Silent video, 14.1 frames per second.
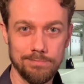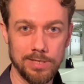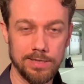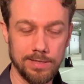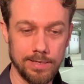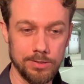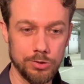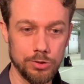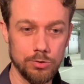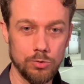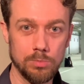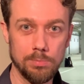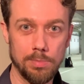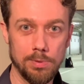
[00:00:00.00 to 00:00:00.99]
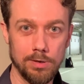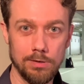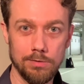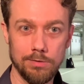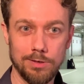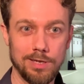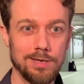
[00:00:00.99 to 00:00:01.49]
attention to
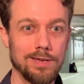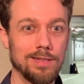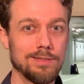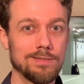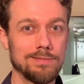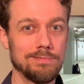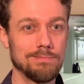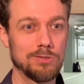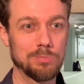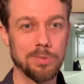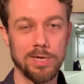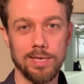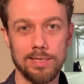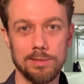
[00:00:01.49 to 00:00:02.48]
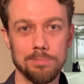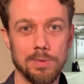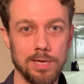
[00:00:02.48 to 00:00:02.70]
both and not spreading